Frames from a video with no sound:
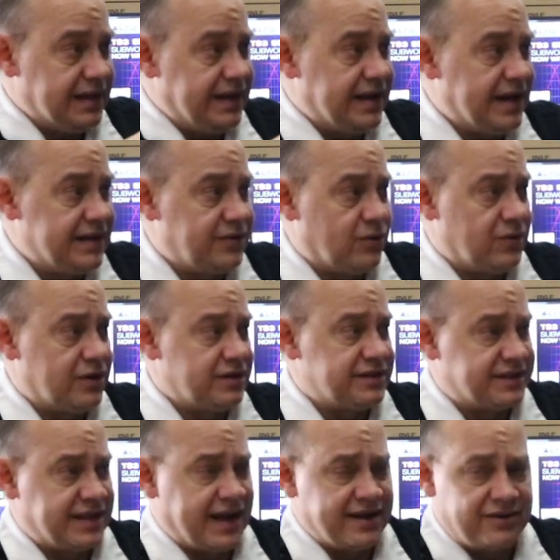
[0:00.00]
It had the horn,
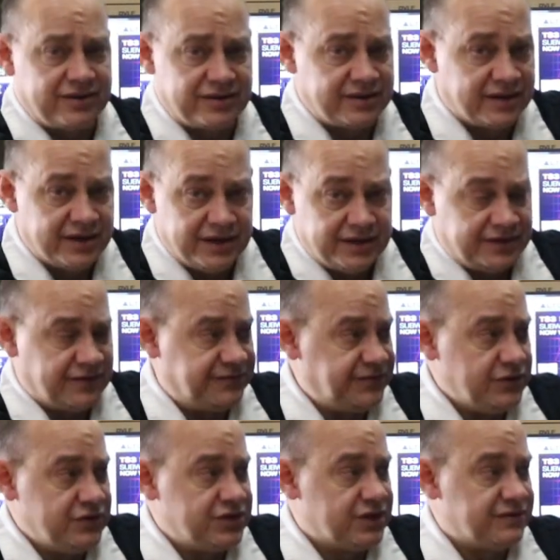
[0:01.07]
standard
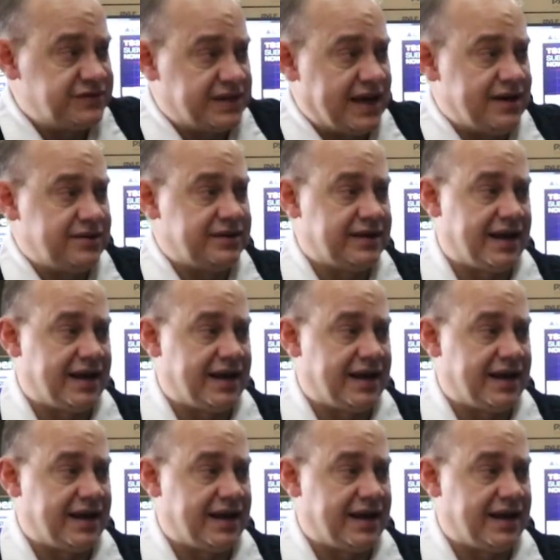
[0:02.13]
diffusion of sound.